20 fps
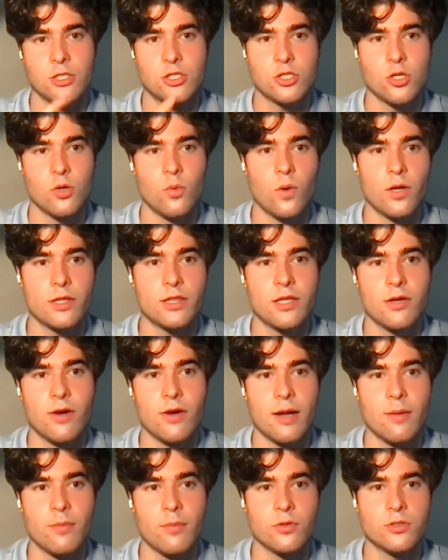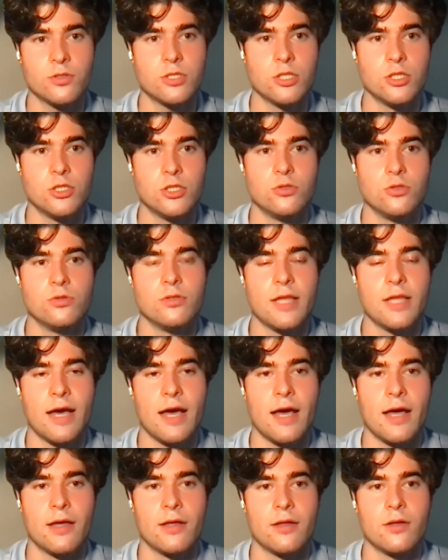And so what they were able to
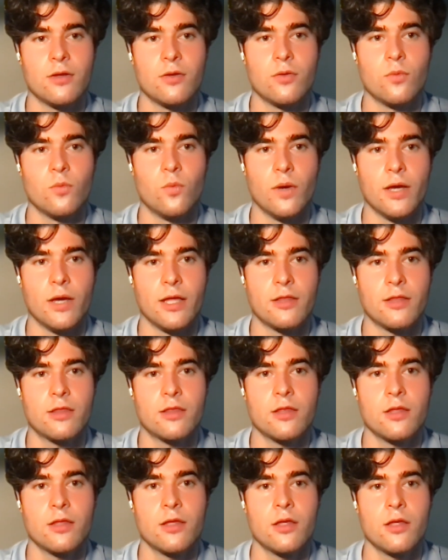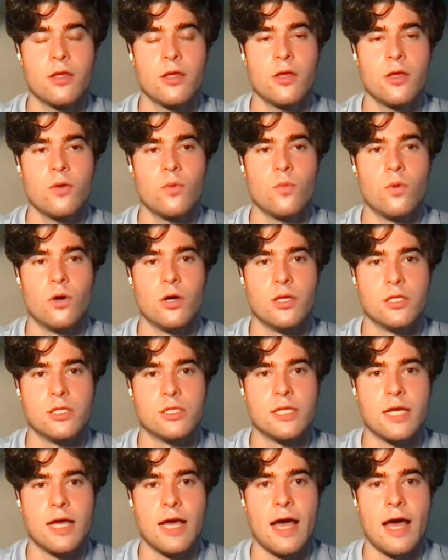do that with
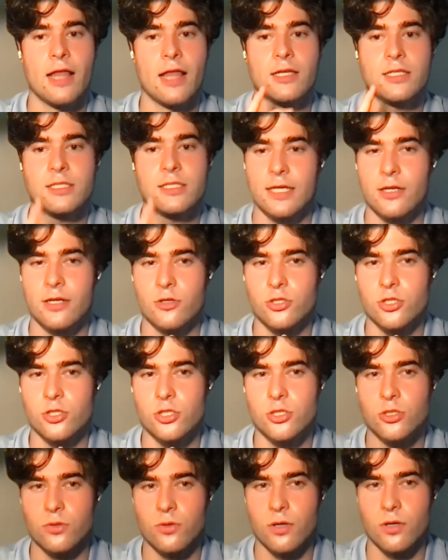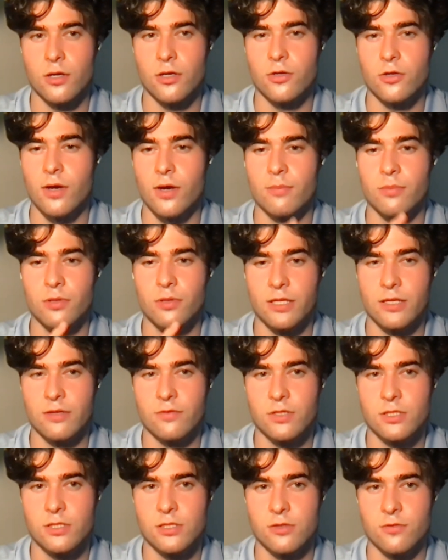was Alexander Stewart, who I
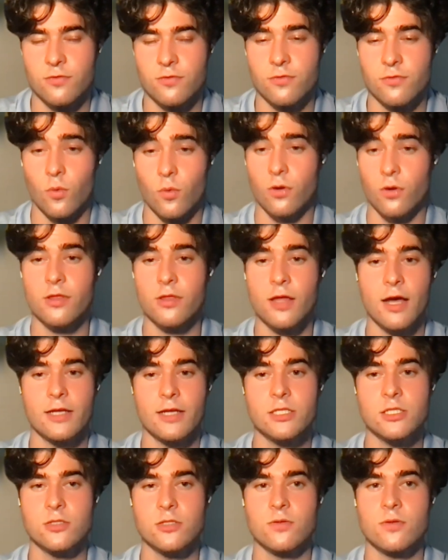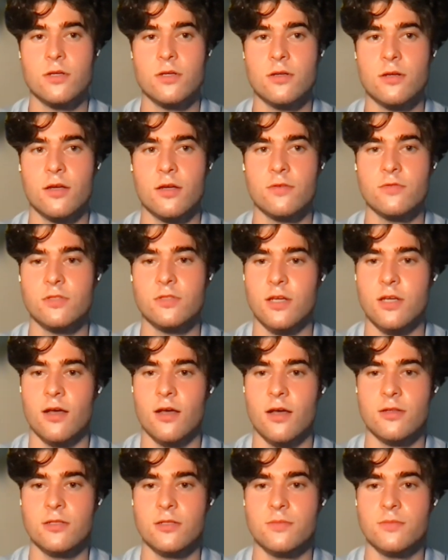believe is the fourth High Steward of
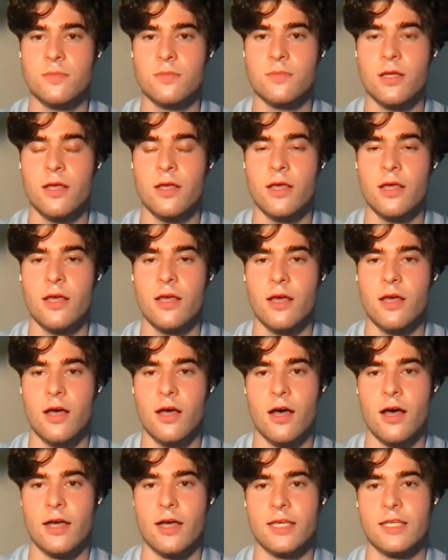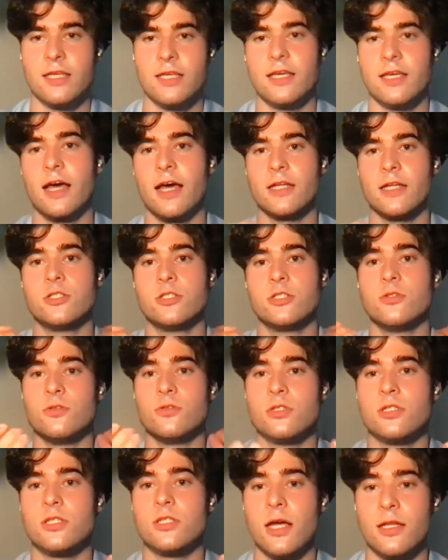Scotland. He had two
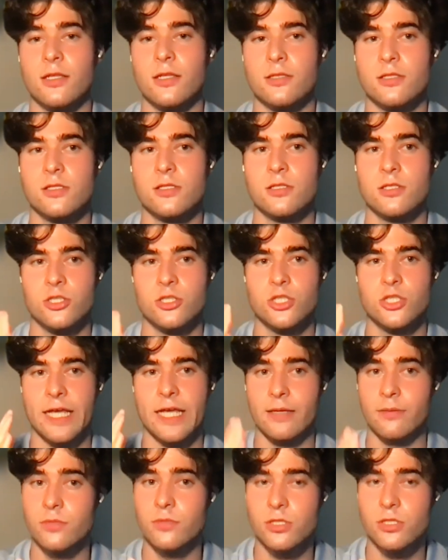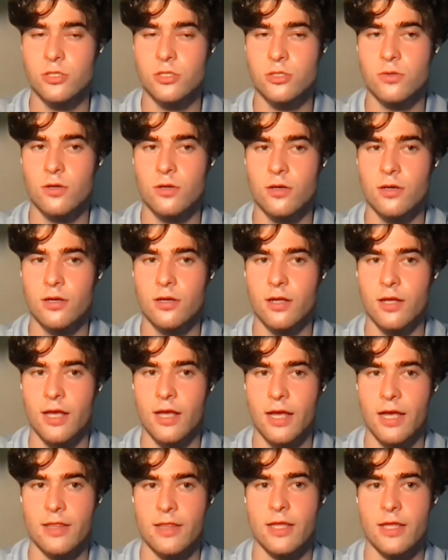sons, James Stewart
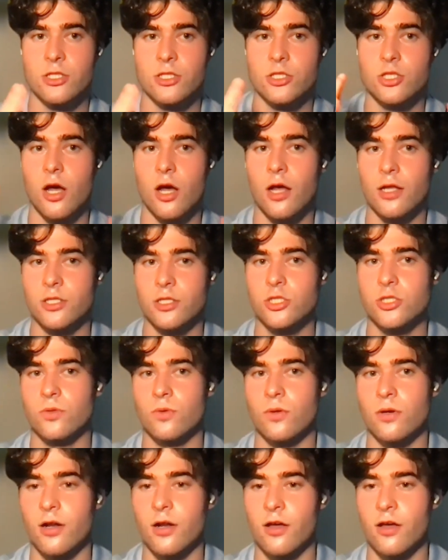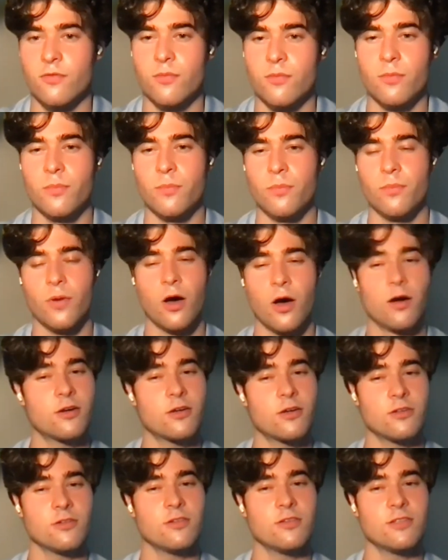and then John Stewart of
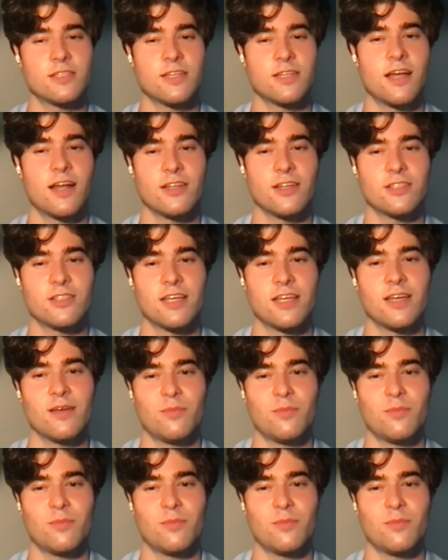Bunkle. Is that how you say it?